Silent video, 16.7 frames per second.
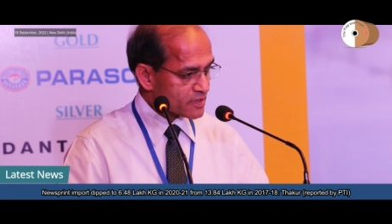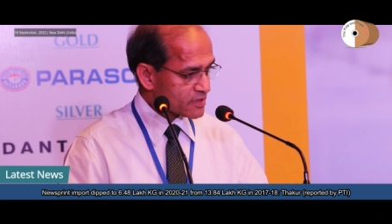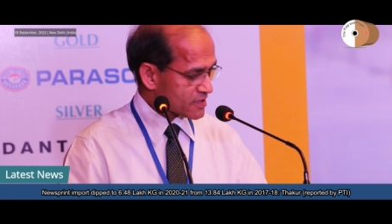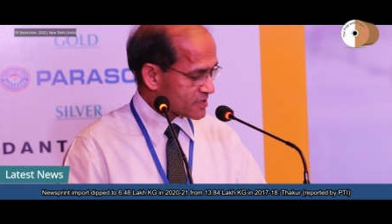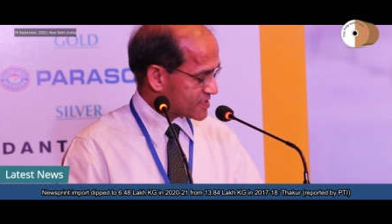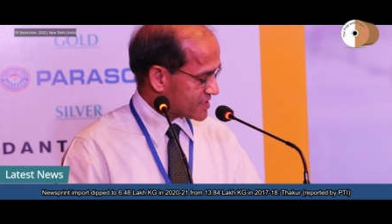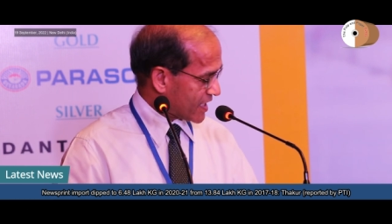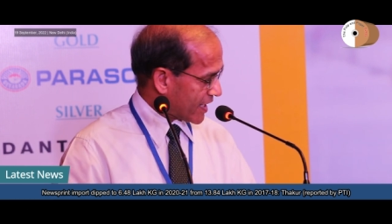
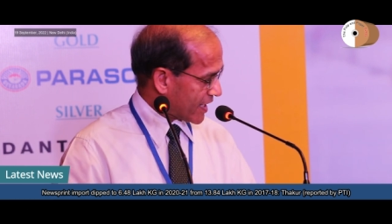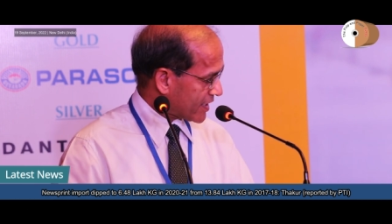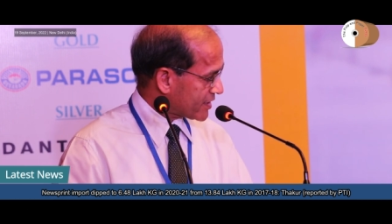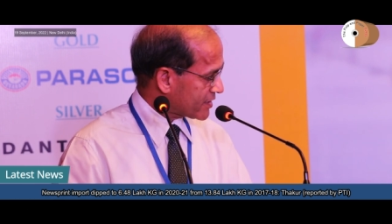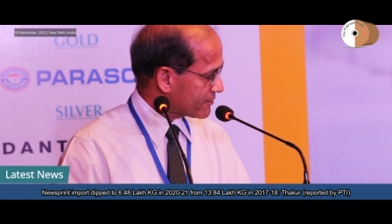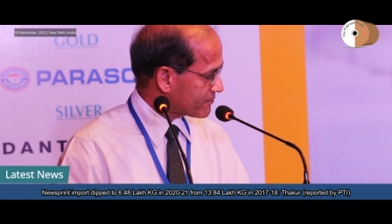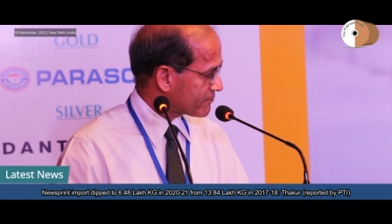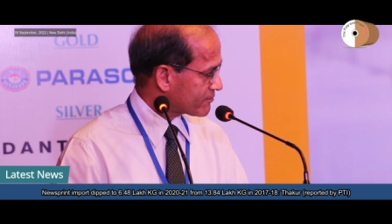the C I
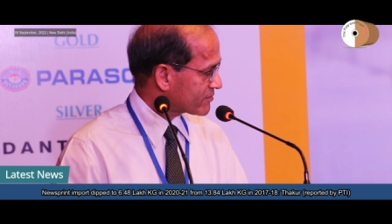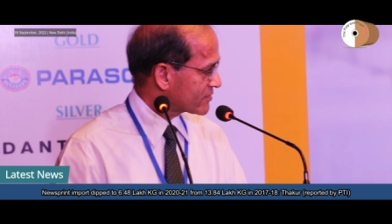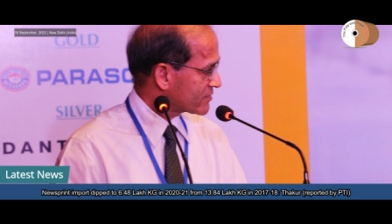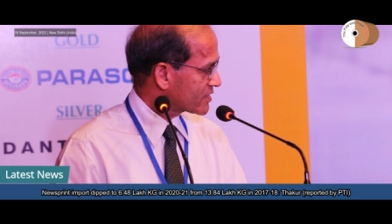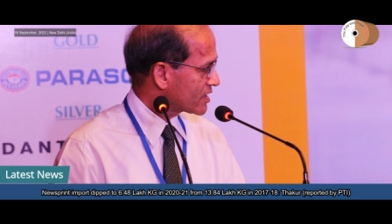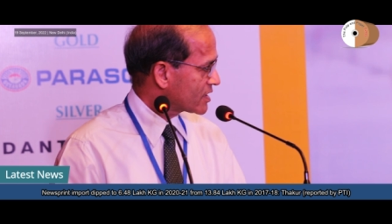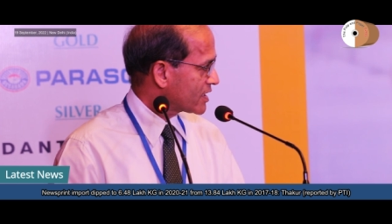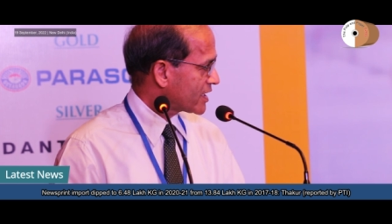I
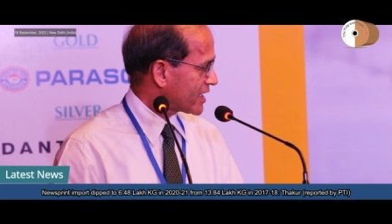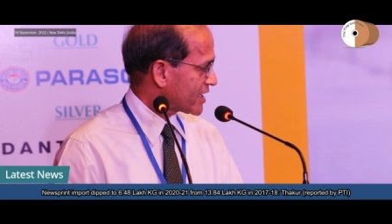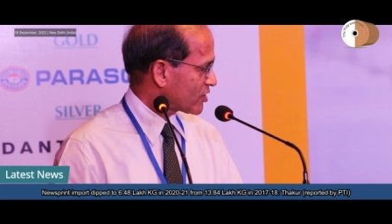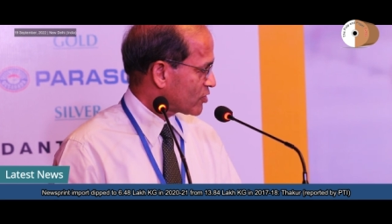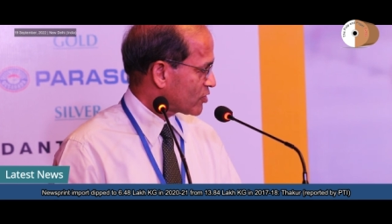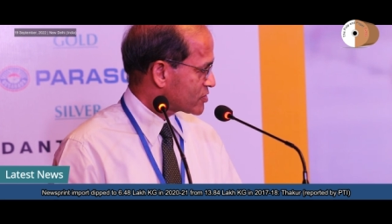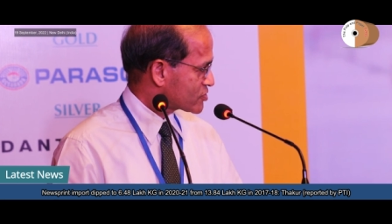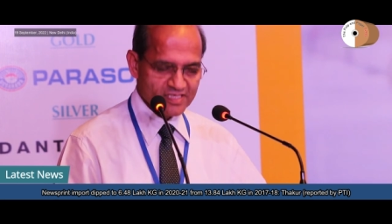
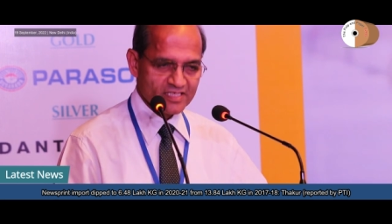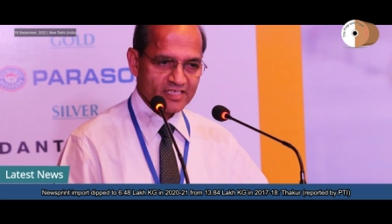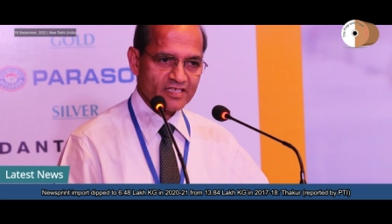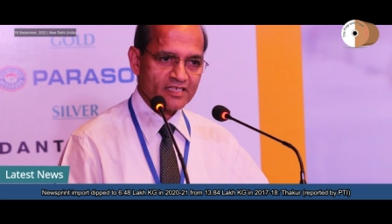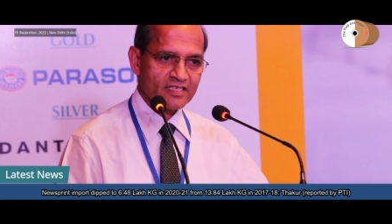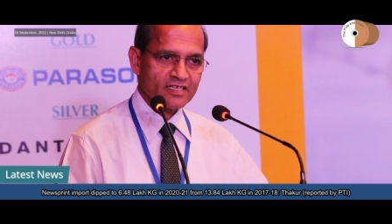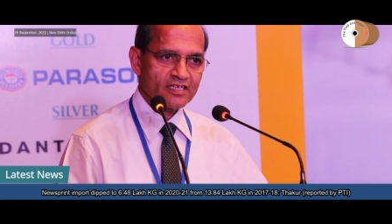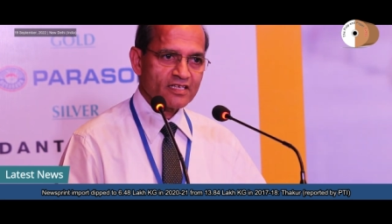and also
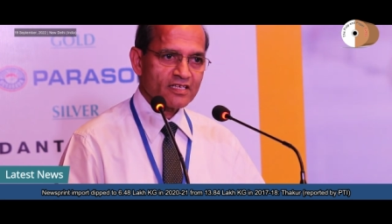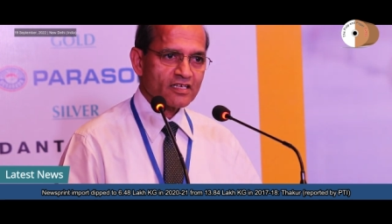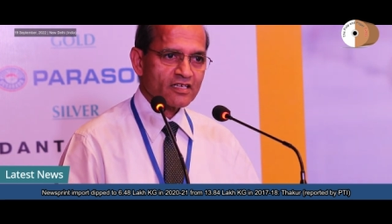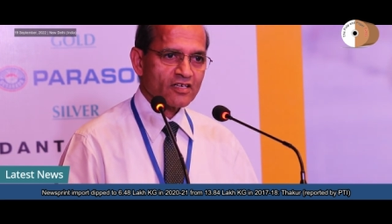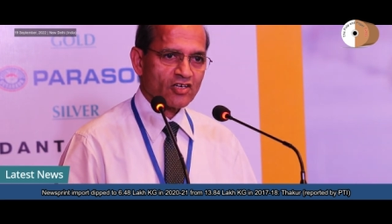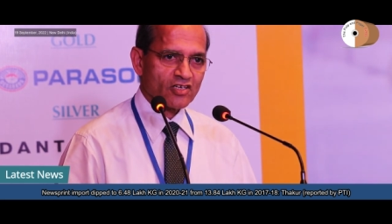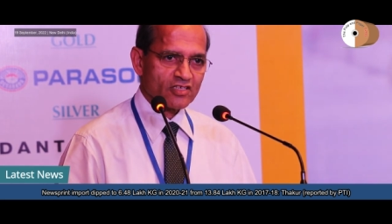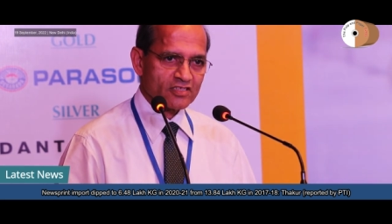
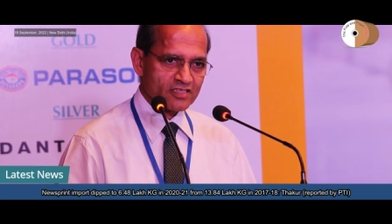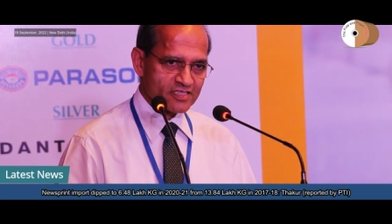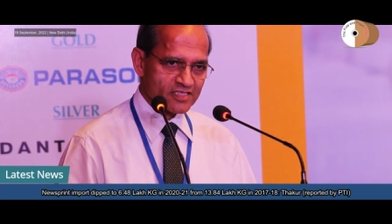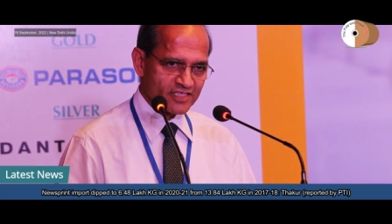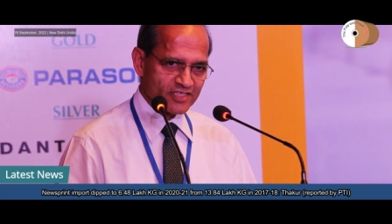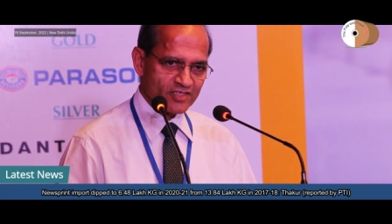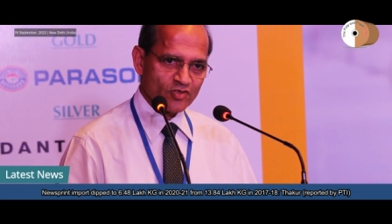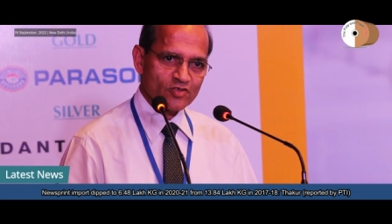all the
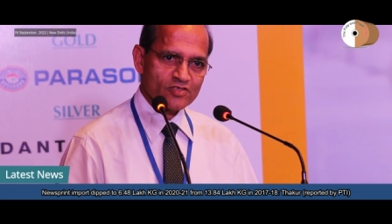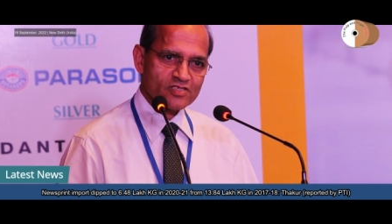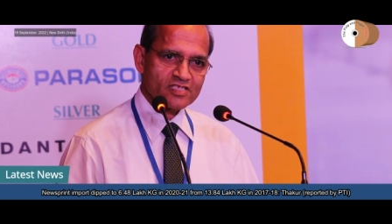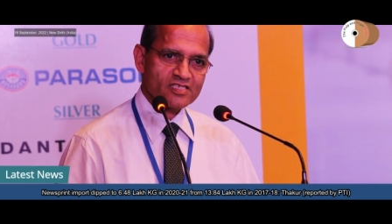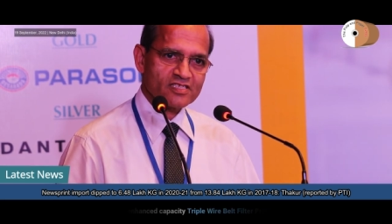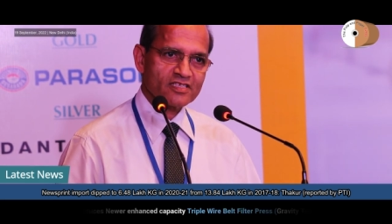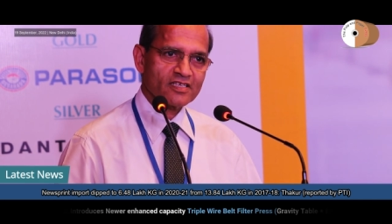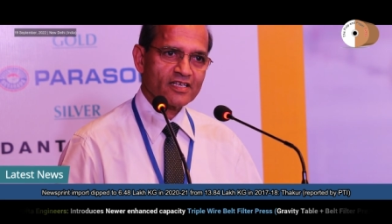C E
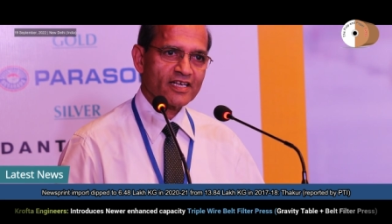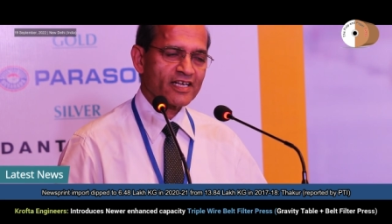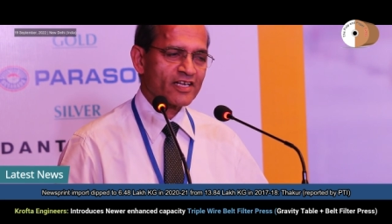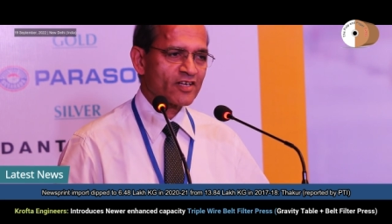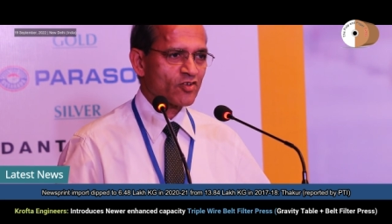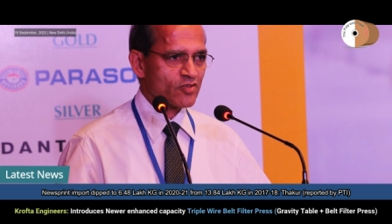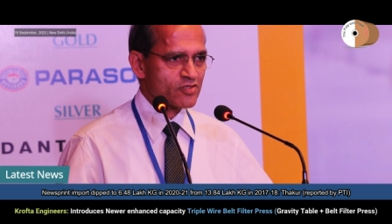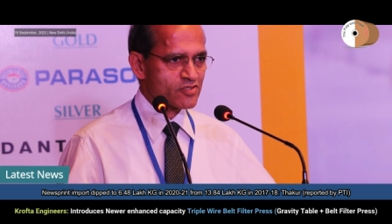Os
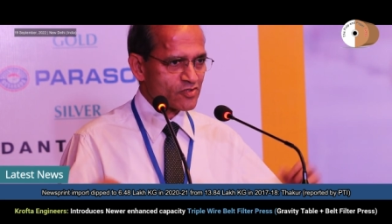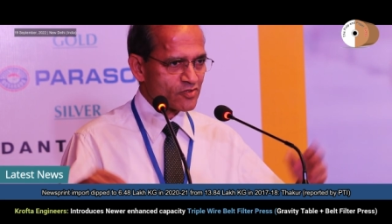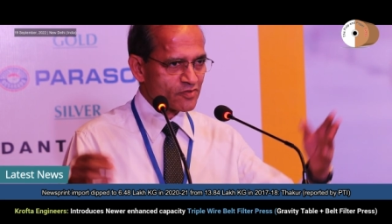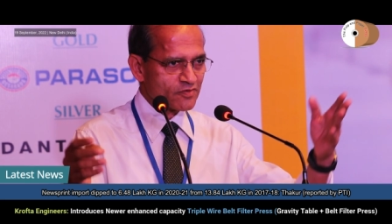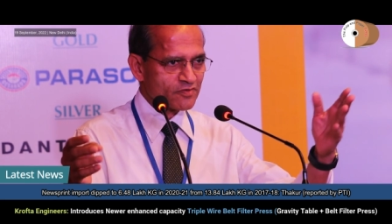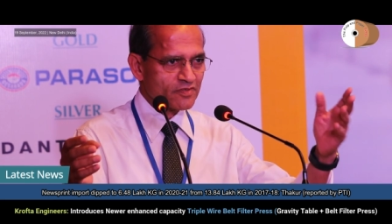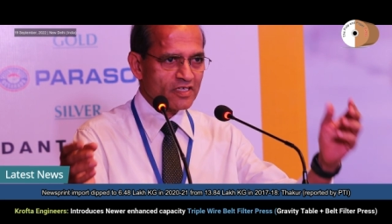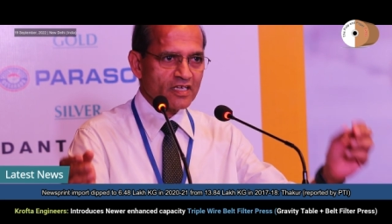and
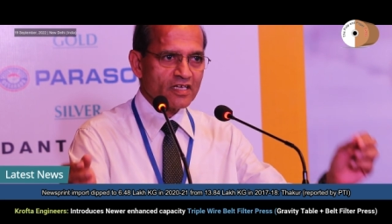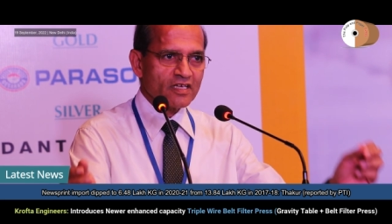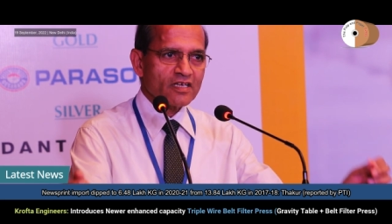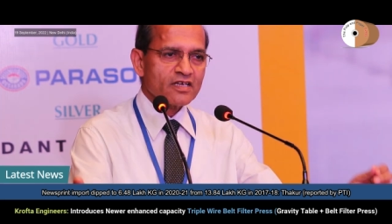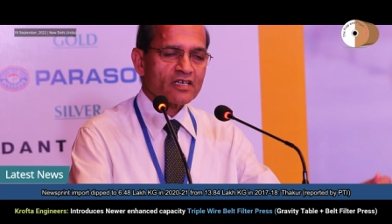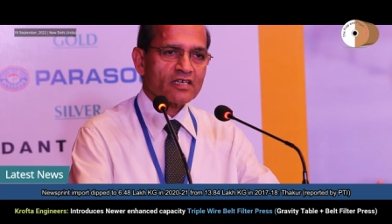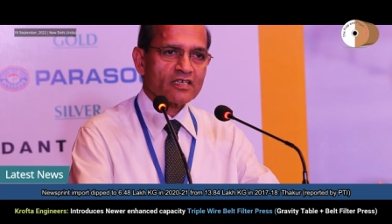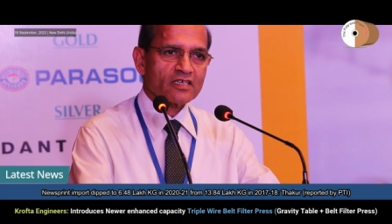also
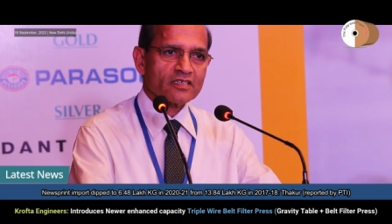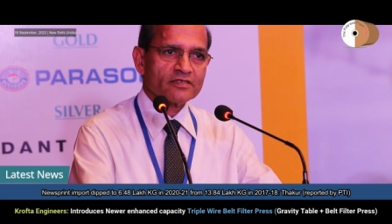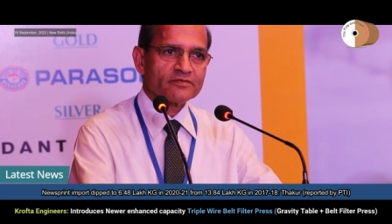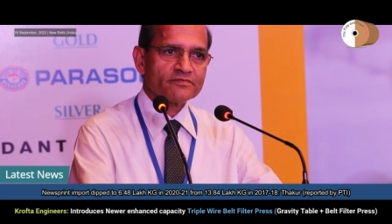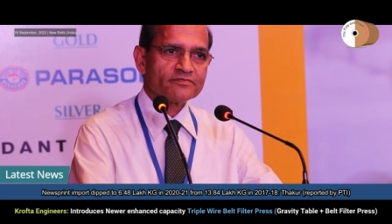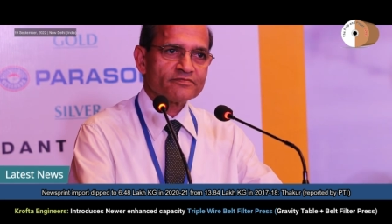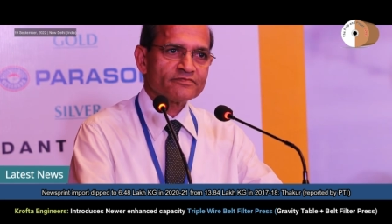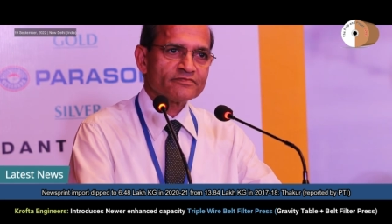
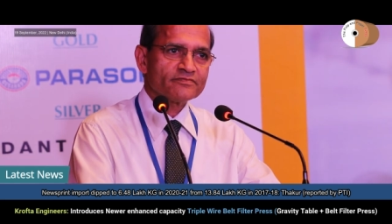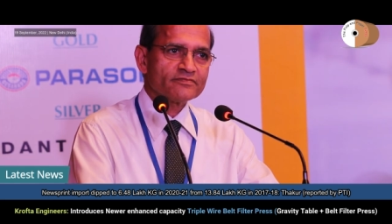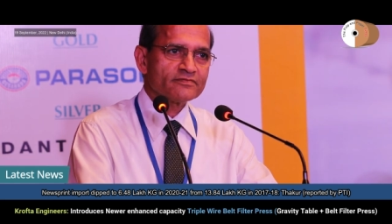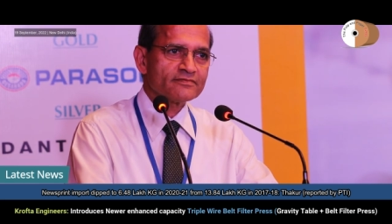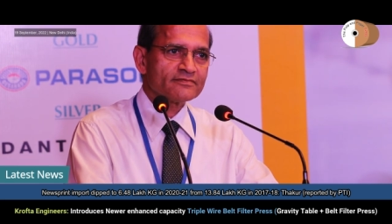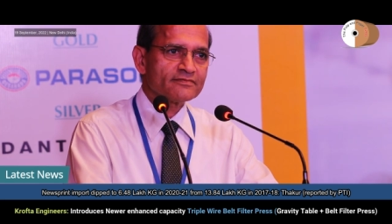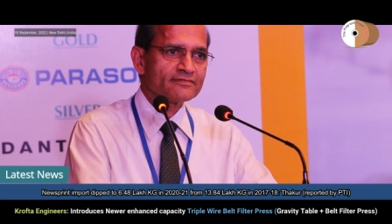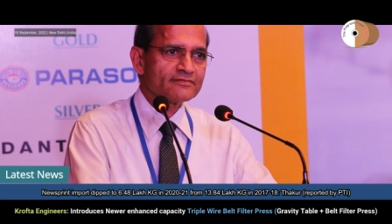um,